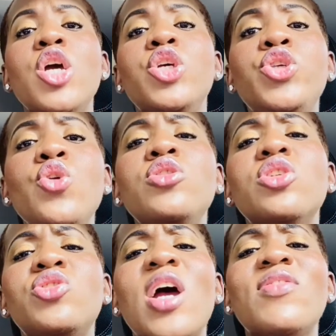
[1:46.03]
Use your
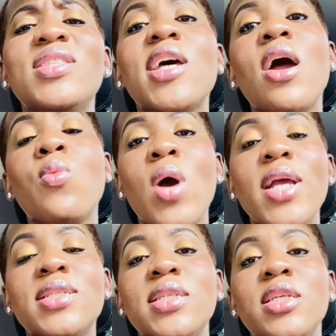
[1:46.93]
driving time
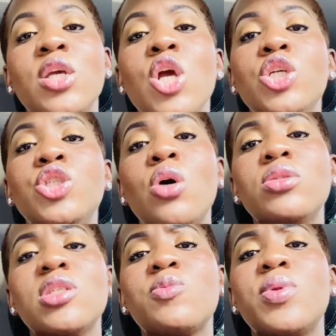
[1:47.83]
wisely. Don't
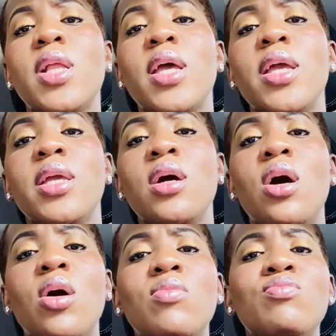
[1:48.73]
just play
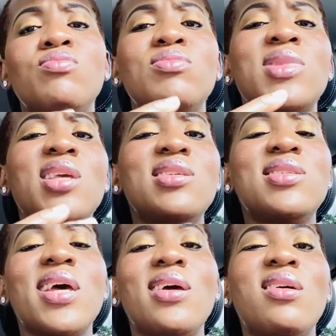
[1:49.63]
things
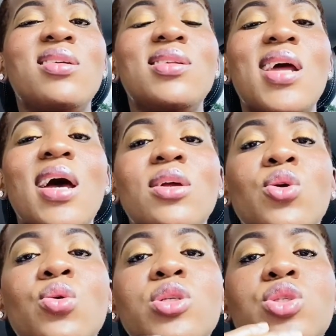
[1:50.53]
that are not
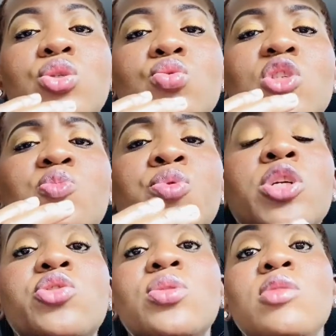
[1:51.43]
going to
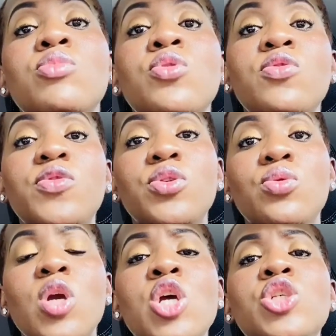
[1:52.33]
spiritually move
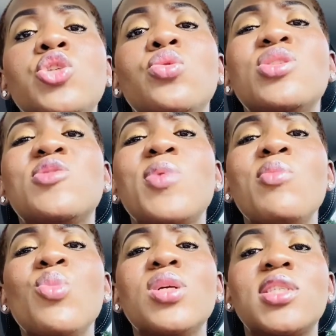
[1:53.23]
you. So to spend
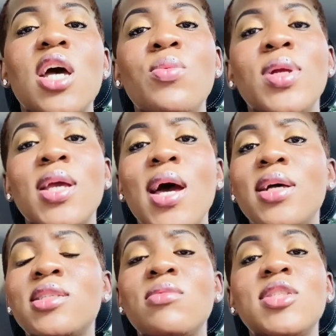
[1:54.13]
more time with God,
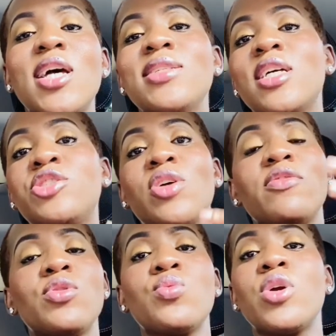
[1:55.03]
sometimes I
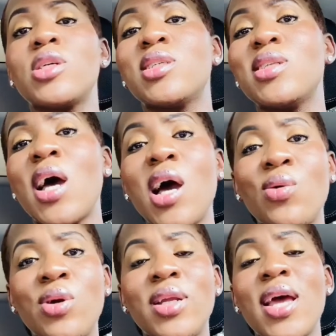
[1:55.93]
drive to work is an
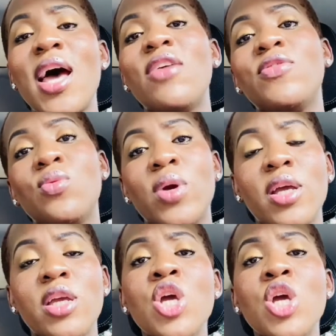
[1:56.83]
hour and a half away.